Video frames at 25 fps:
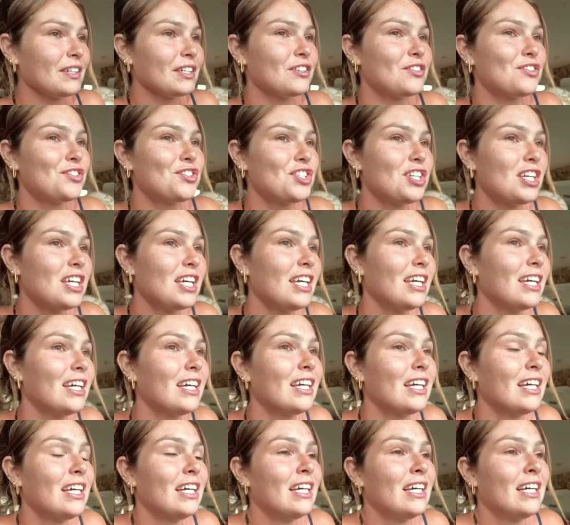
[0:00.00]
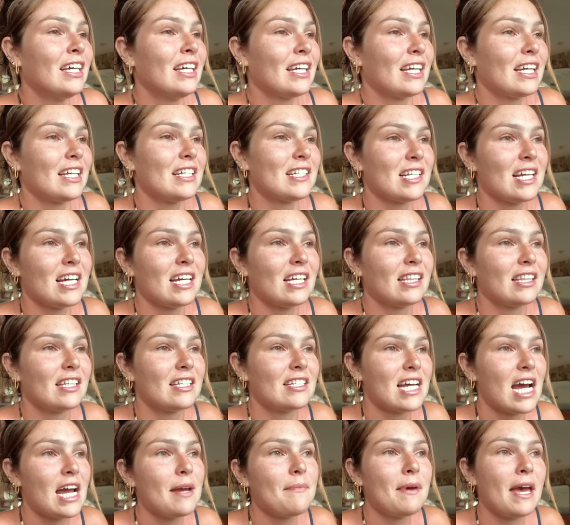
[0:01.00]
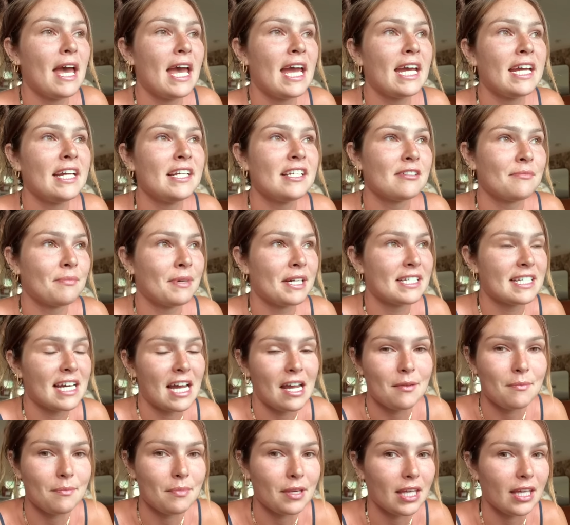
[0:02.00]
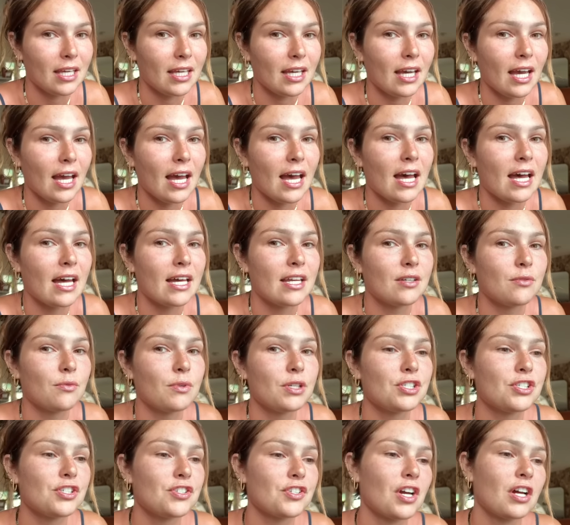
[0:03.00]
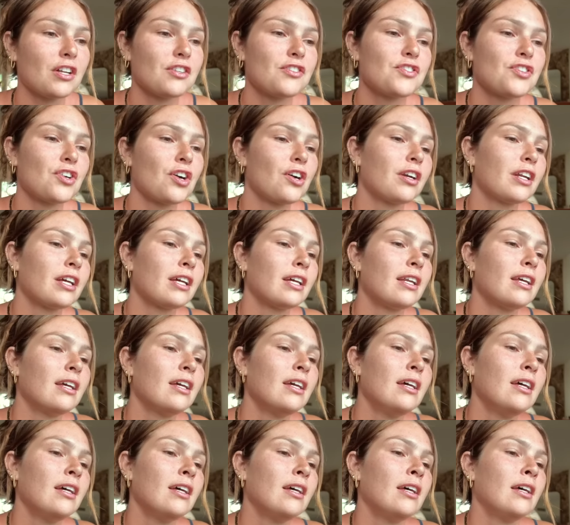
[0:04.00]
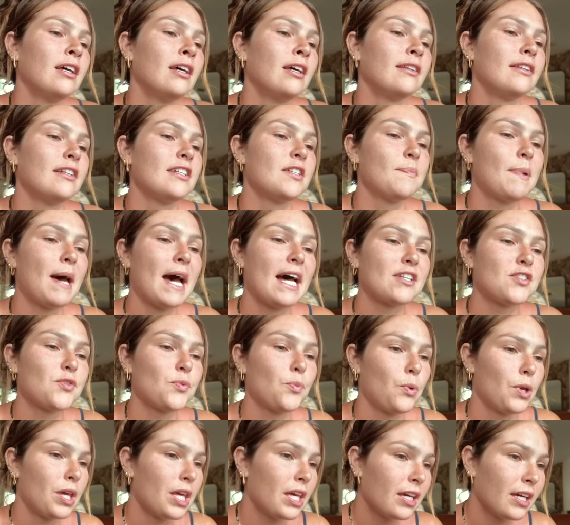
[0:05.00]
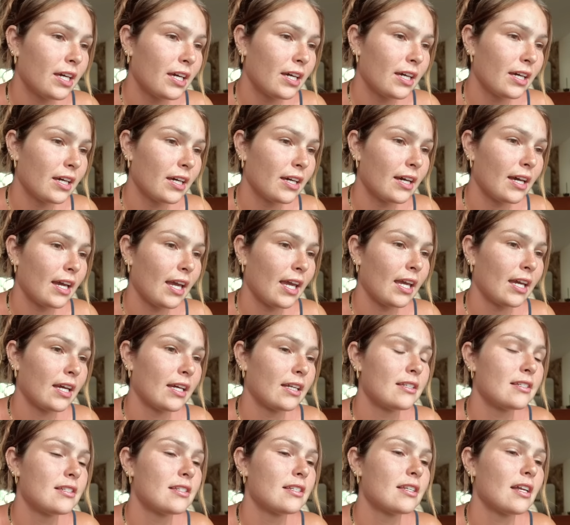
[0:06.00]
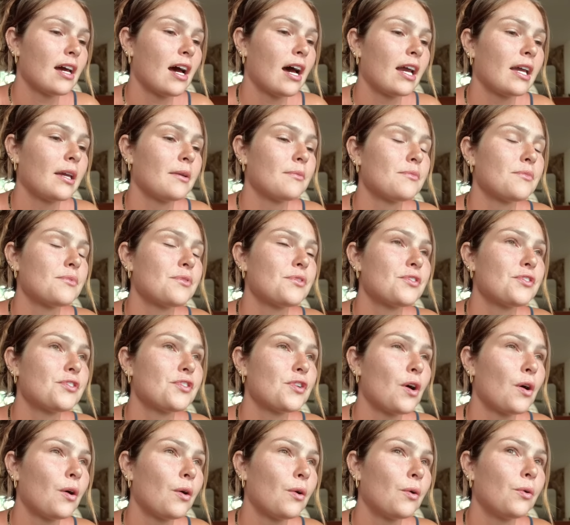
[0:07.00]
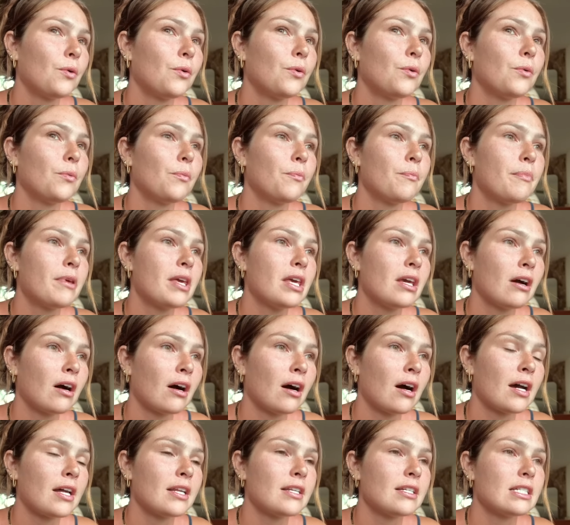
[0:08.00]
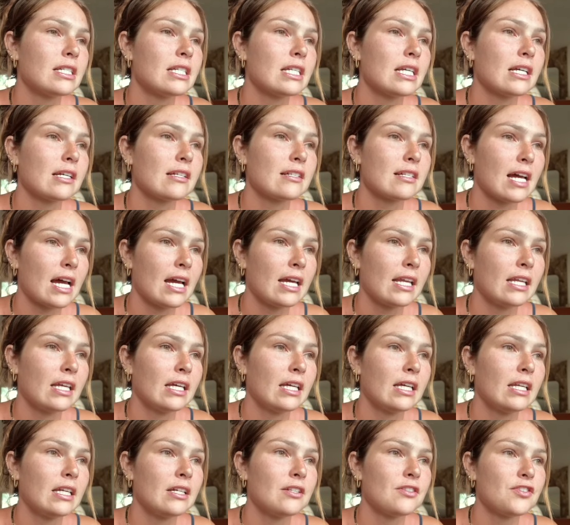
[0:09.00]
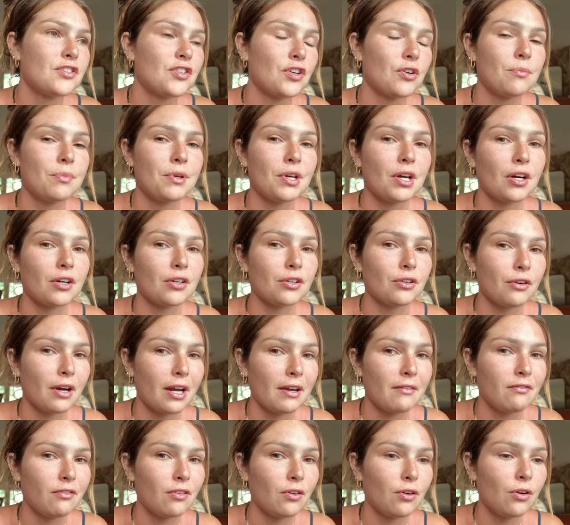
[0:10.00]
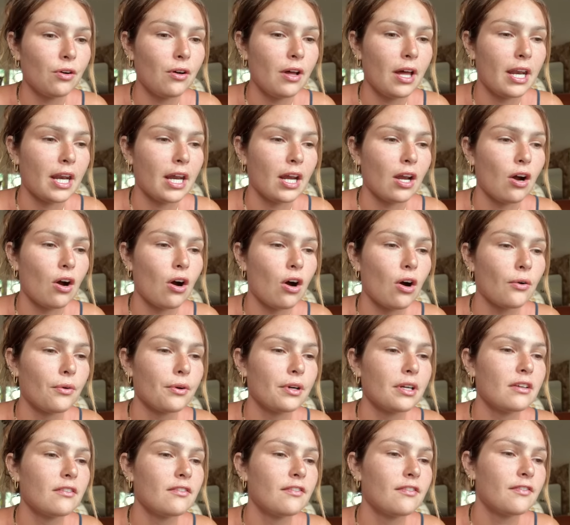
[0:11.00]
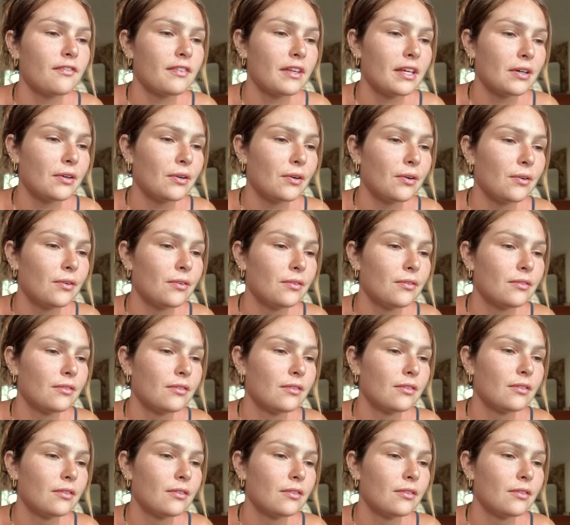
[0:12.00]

she is like the type A to my type B. And we just got started this past week and I am so beyond excited and so beyond grateful. And I already feel